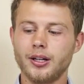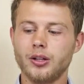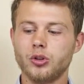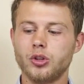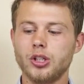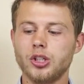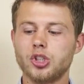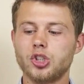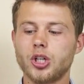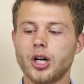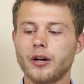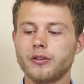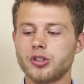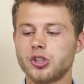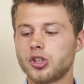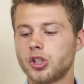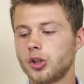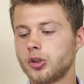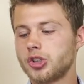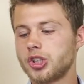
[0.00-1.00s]
the Sheriff's
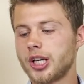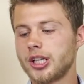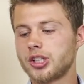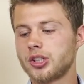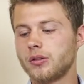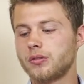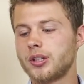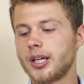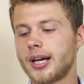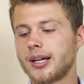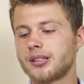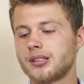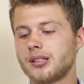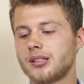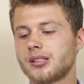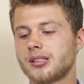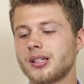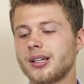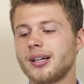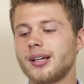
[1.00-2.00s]
Association of
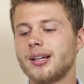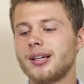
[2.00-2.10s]
Texas